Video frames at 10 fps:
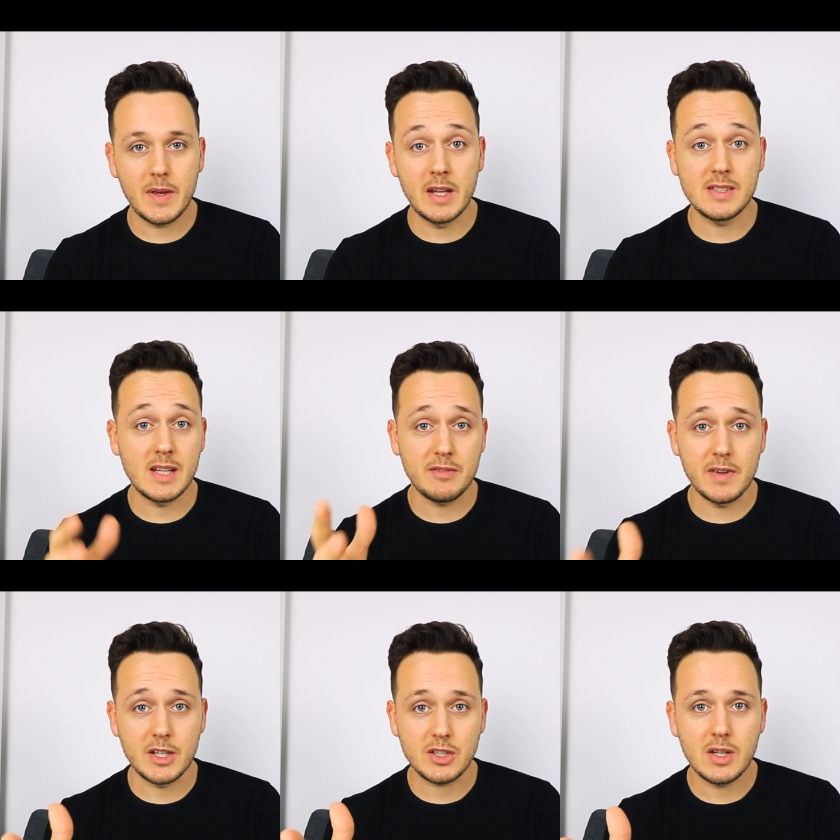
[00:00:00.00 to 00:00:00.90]
And it's not
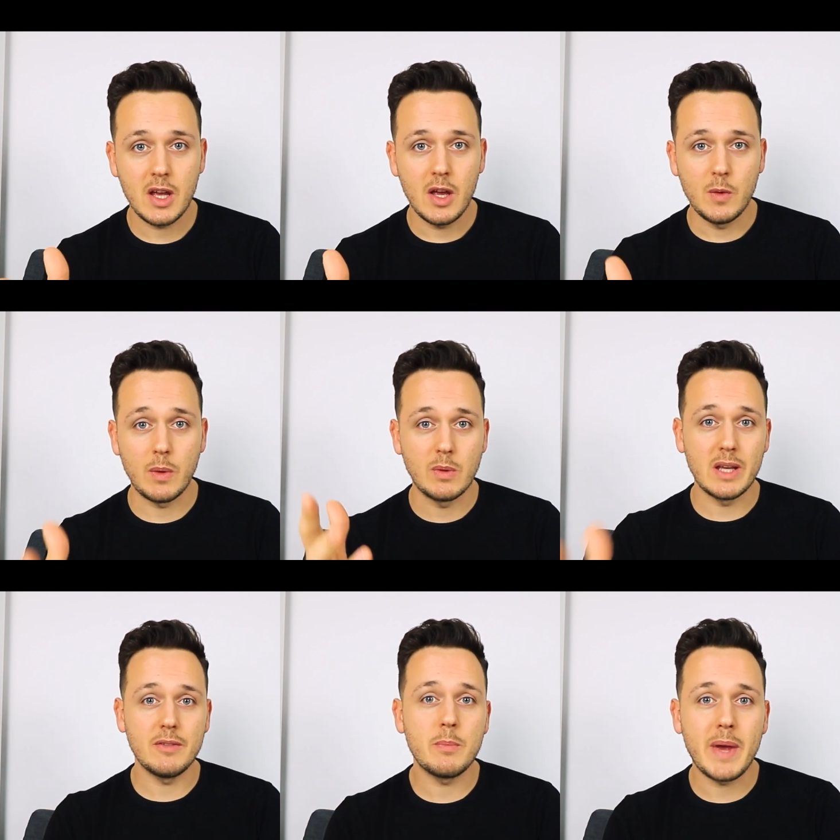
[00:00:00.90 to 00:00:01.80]
finished. We will
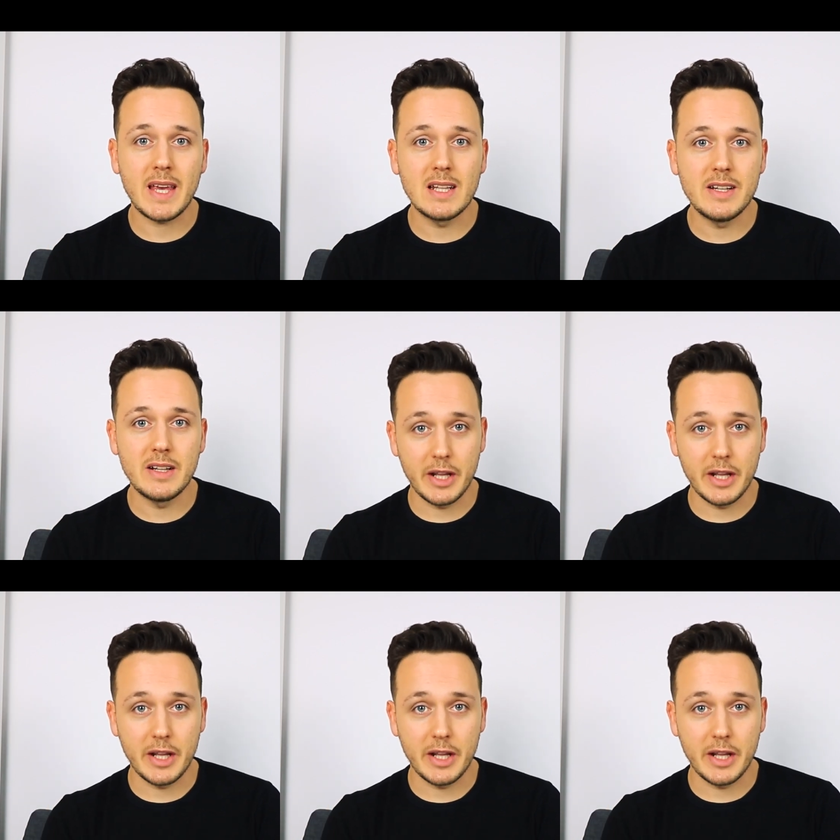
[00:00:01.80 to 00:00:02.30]
even make a little